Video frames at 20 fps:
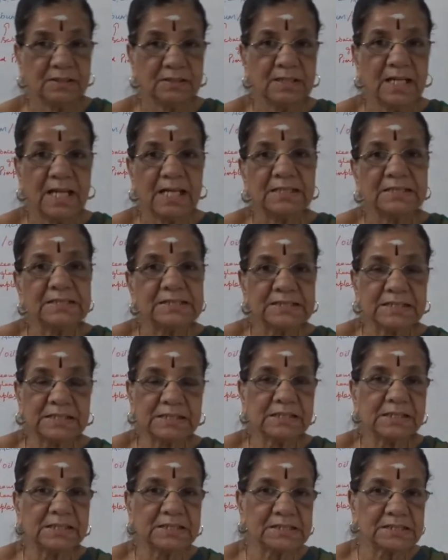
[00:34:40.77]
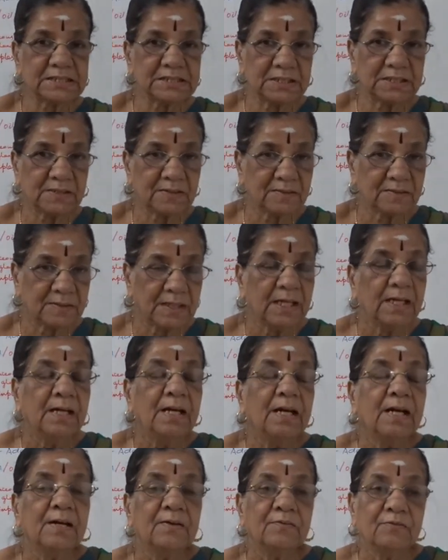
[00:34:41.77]
gland secretion.
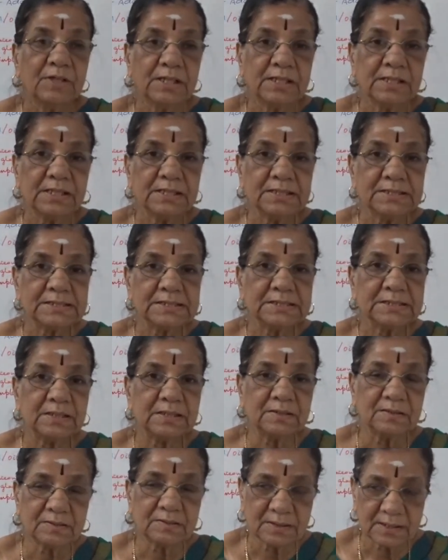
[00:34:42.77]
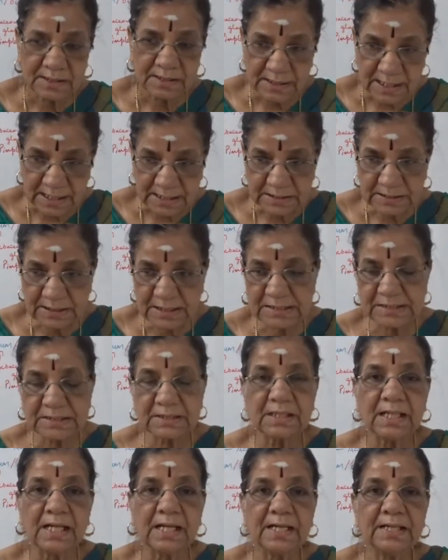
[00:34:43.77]
Whereas ductless
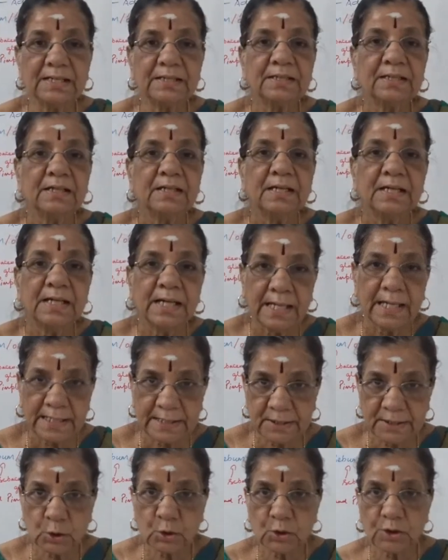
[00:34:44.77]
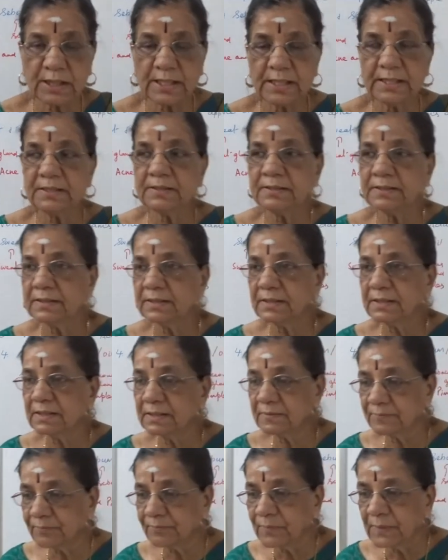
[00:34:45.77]
gland, endocrine,
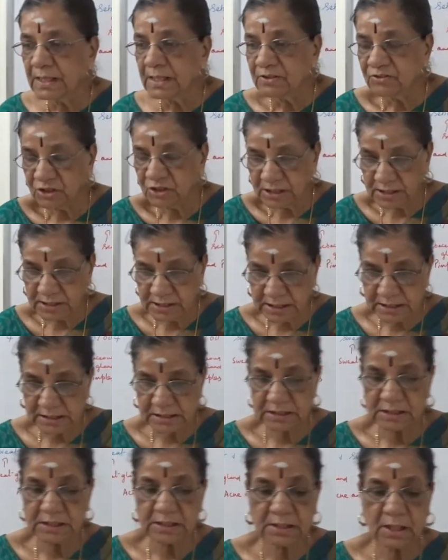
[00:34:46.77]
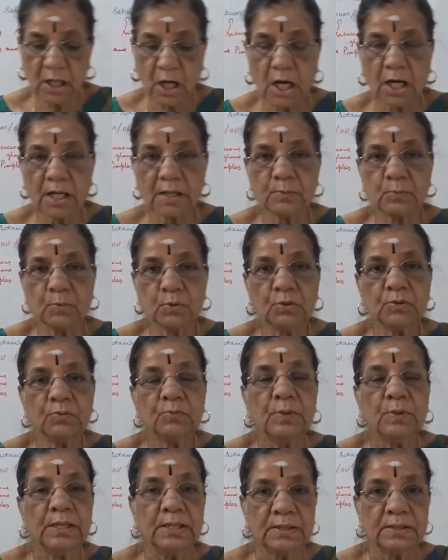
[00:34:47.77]
secretion
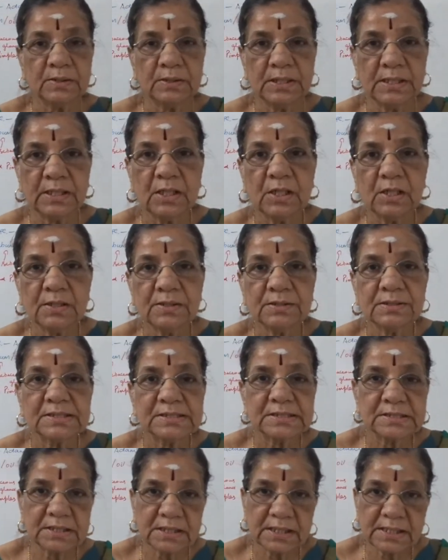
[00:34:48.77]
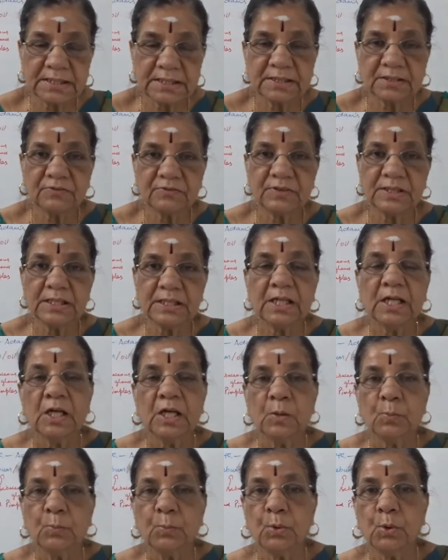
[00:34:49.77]
hormone, they are straight
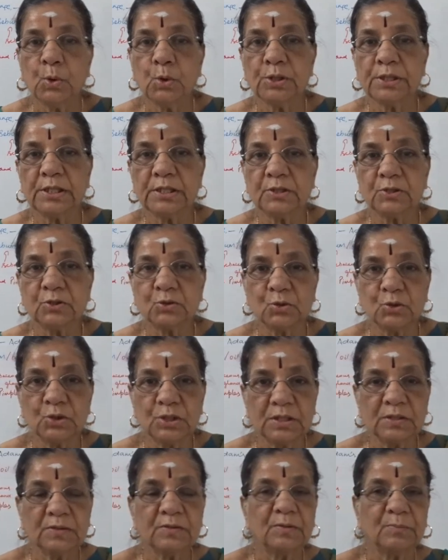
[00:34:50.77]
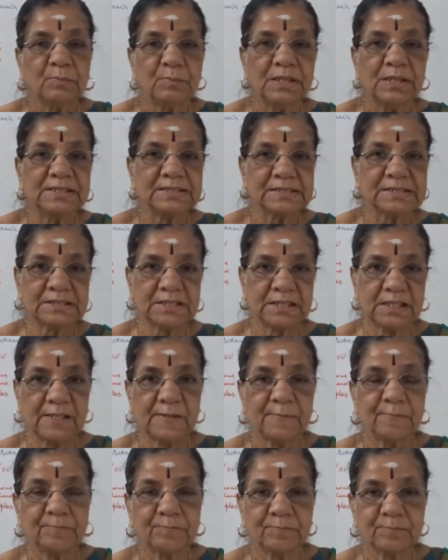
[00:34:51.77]
away poured into the bloodstream.
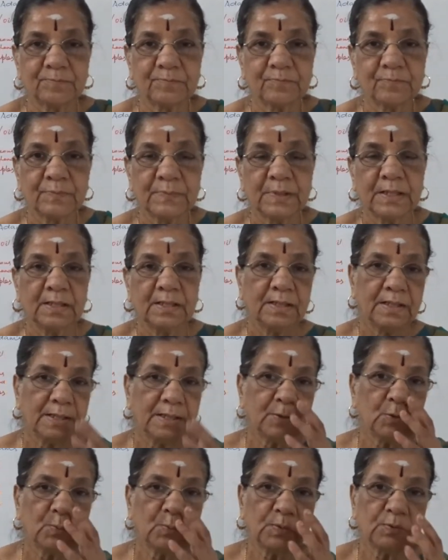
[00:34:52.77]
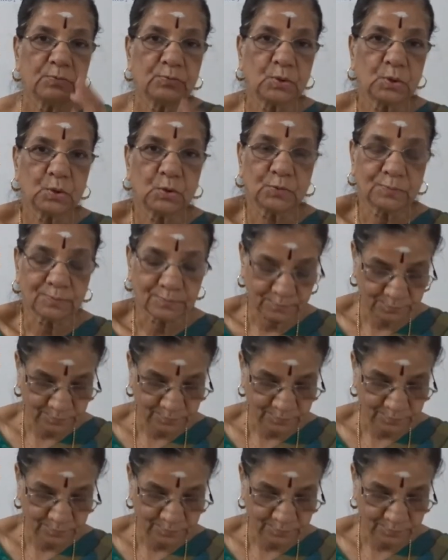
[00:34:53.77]
I hope you follow.